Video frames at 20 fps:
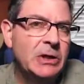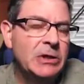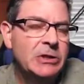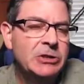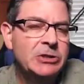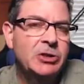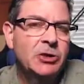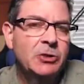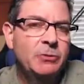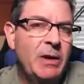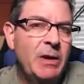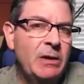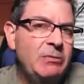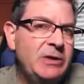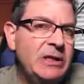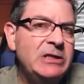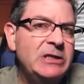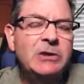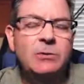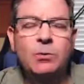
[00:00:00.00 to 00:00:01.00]
So maybe
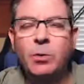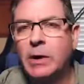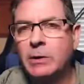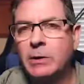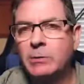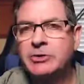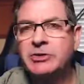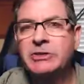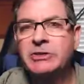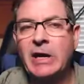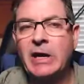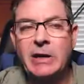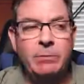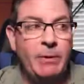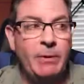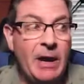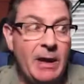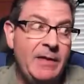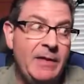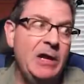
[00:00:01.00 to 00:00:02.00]
they did want to escape
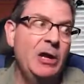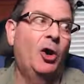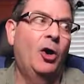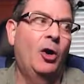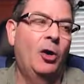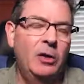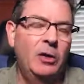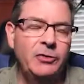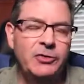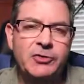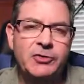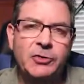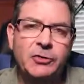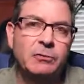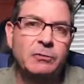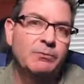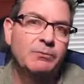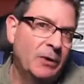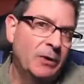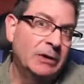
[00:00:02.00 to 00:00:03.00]
and they
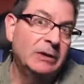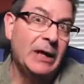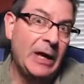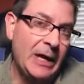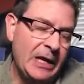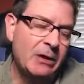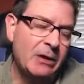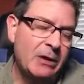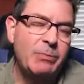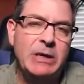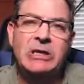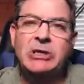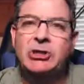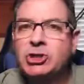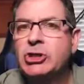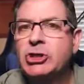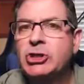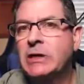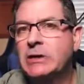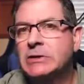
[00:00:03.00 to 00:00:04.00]
also like being
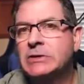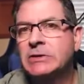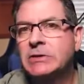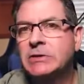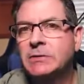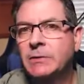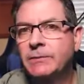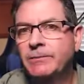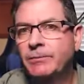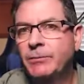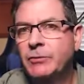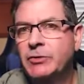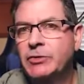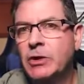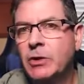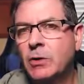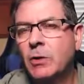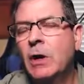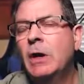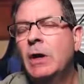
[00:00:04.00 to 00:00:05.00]
chased.
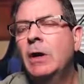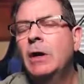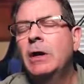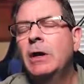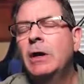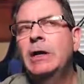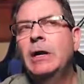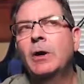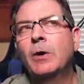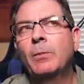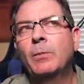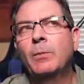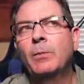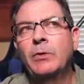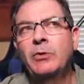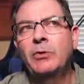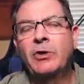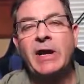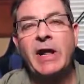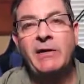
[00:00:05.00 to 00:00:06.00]
So, you know,
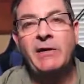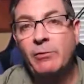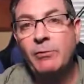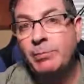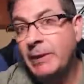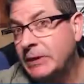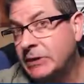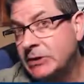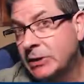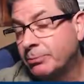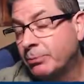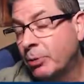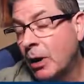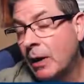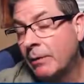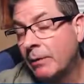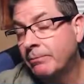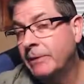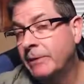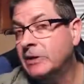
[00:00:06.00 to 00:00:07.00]
you could have a basic
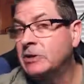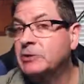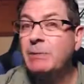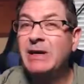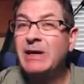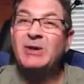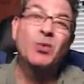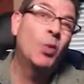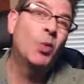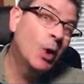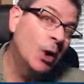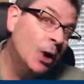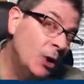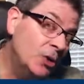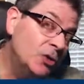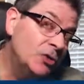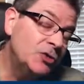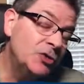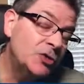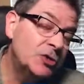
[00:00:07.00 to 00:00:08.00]
problem that's made
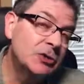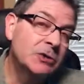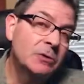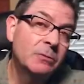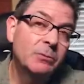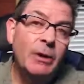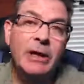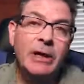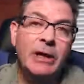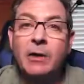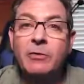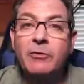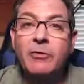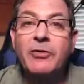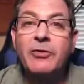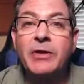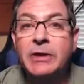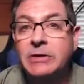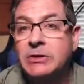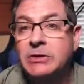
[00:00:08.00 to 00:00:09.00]
worse by other
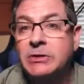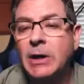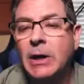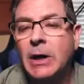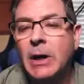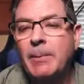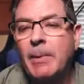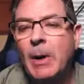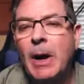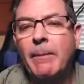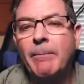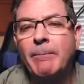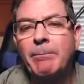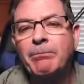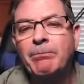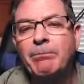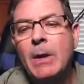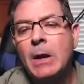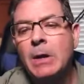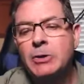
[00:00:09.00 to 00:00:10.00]
things that come up.
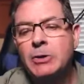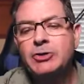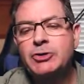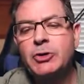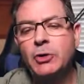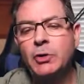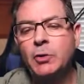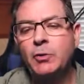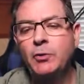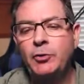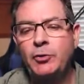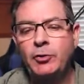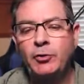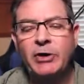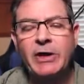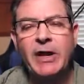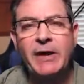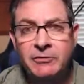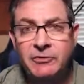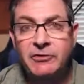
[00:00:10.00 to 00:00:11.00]
So you
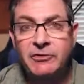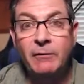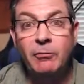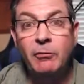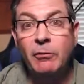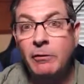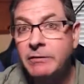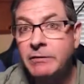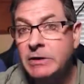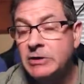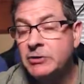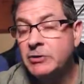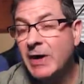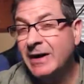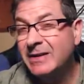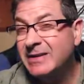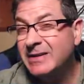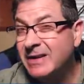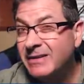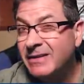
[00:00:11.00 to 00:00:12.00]
could have several of these
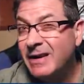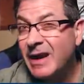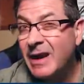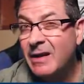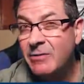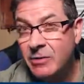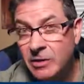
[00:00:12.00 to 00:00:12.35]
acting together.